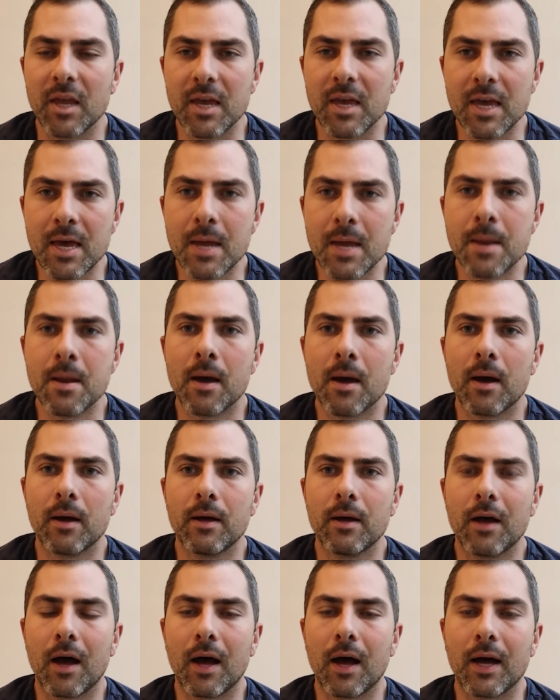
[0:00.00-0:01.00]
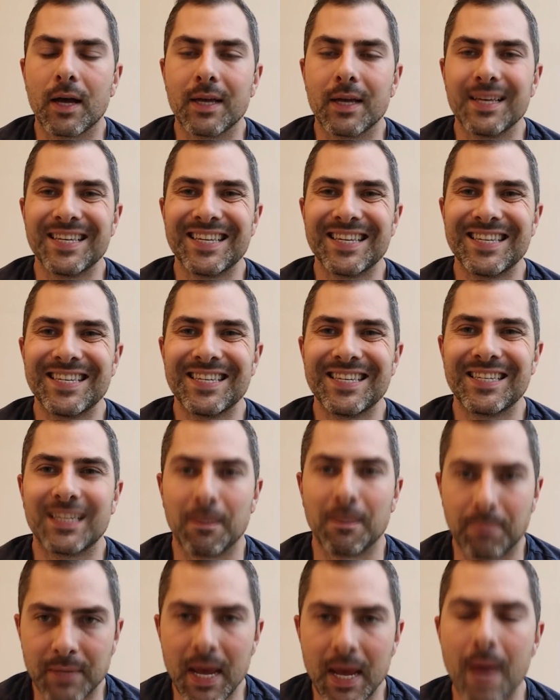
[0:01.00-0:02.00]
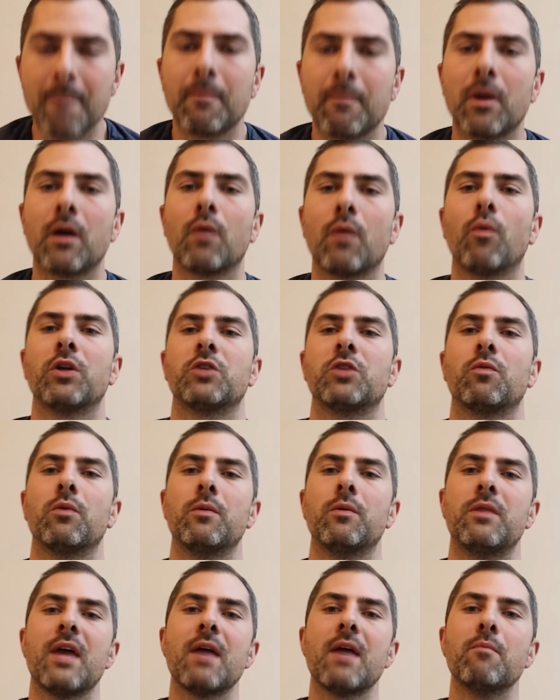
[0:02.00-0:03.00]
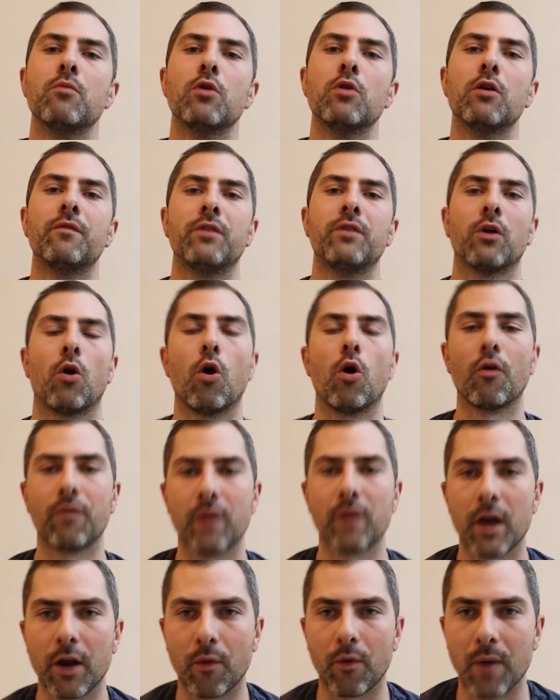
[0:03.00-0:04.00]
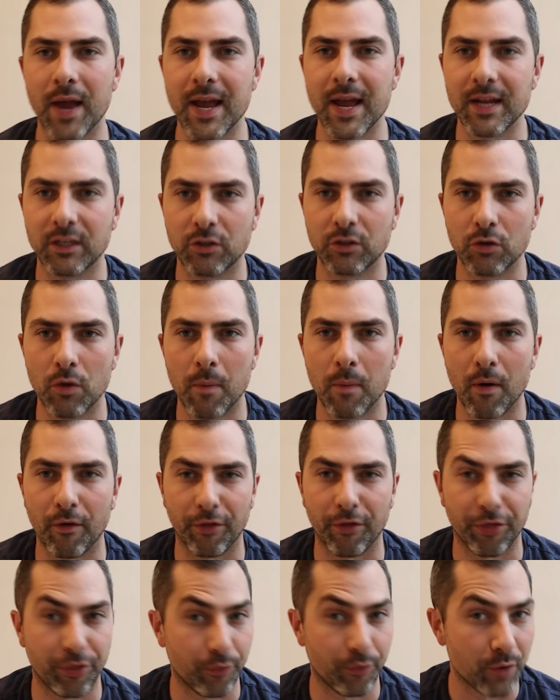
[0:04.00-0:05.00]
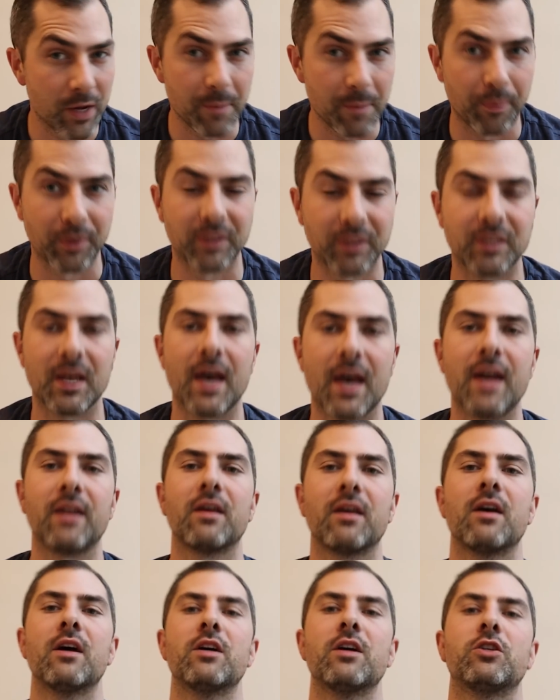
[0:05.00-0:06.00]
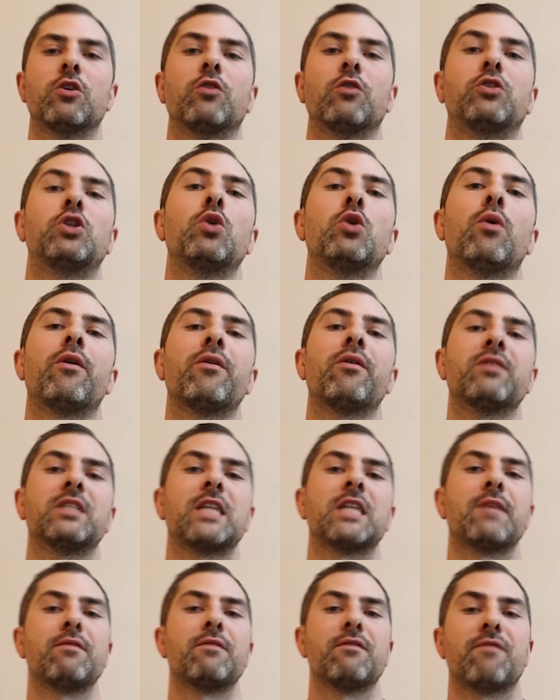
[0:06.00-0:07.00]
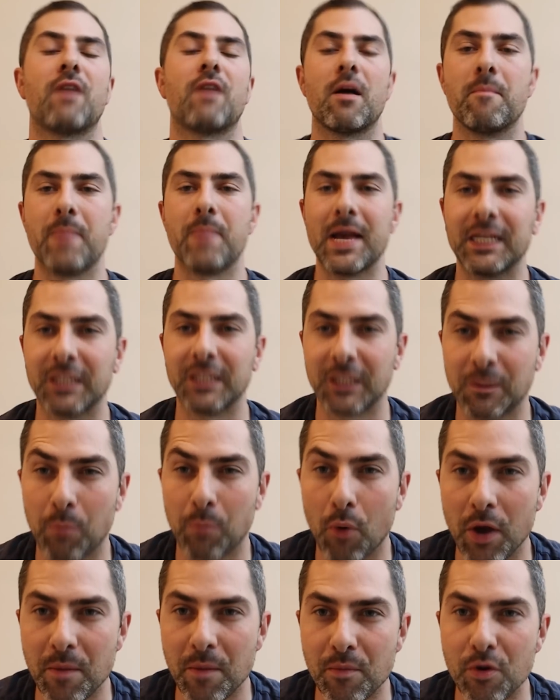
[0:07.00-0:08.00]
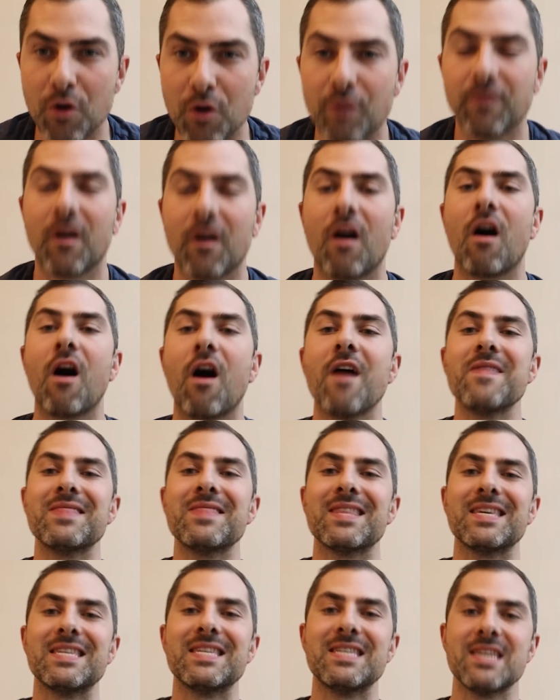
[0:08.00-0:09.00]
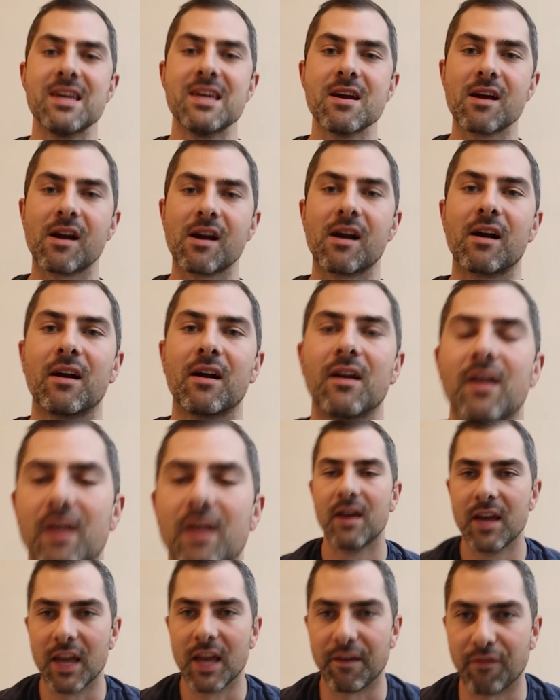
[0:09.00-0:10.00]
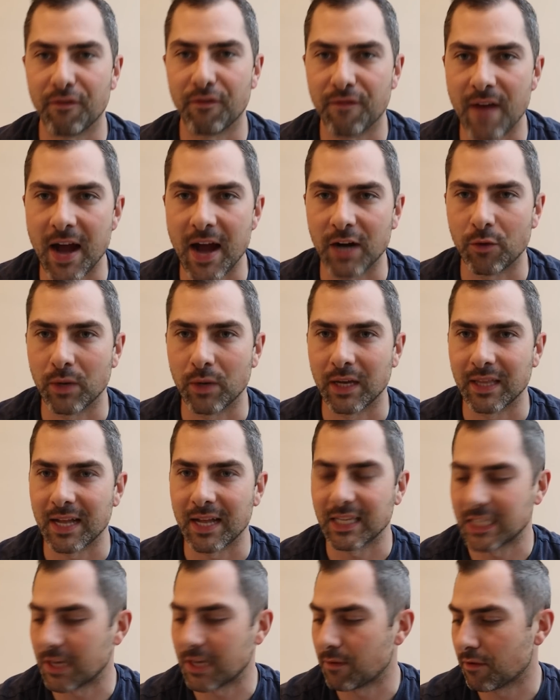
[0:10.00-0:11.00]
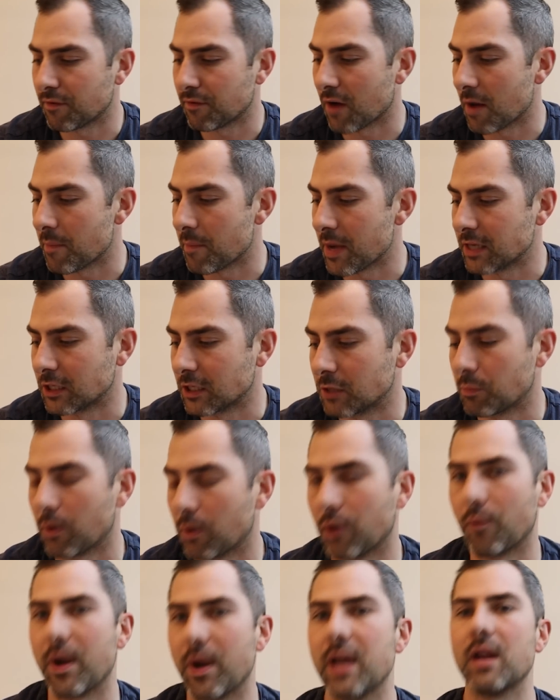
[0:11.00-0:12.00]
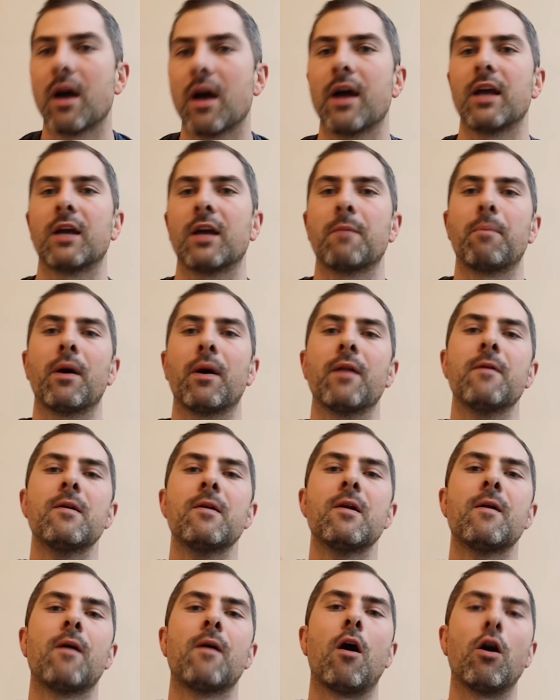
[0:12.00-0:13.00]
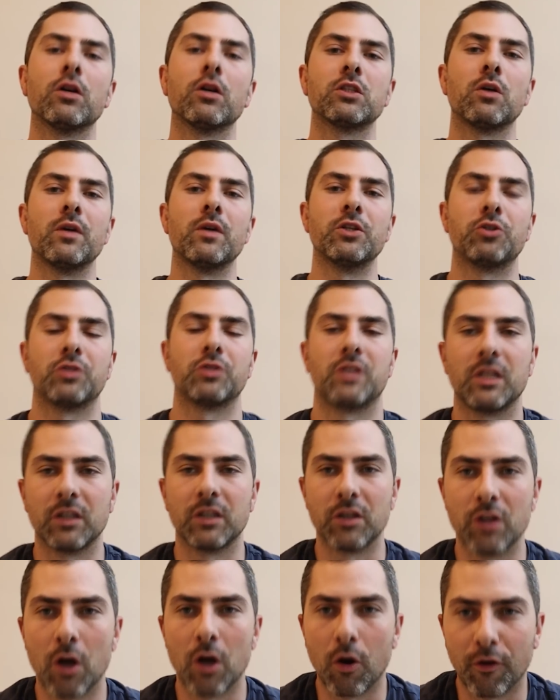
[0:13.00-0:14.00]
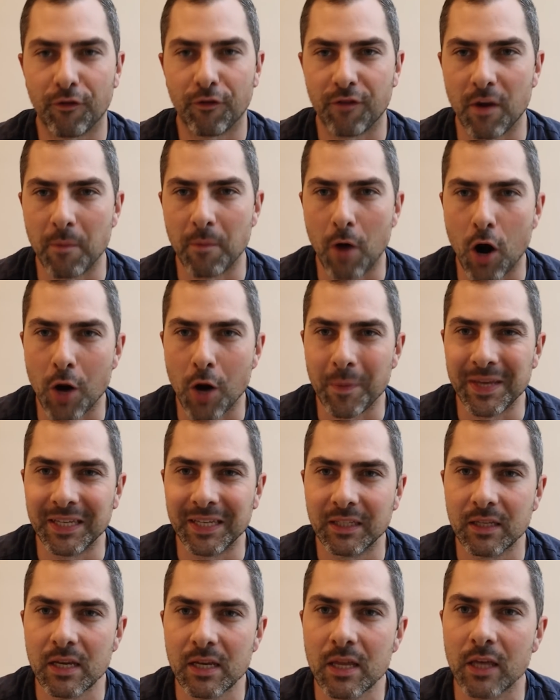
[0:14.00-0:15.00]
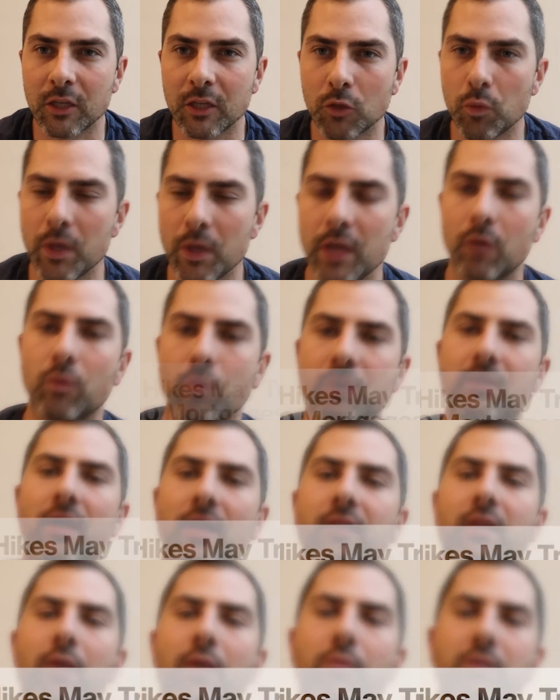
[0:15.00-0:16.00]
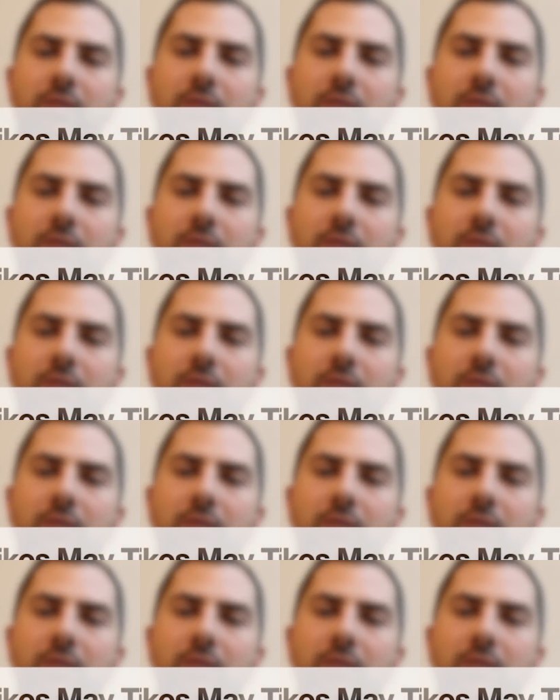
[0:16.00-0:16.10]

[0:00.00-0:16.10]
in September, which would then move your overnight rate to about 3%. So a 275 basis point move on the year. If in fact we get that 75 basis point rate hike. But also interesting to note from RBC this week was that they were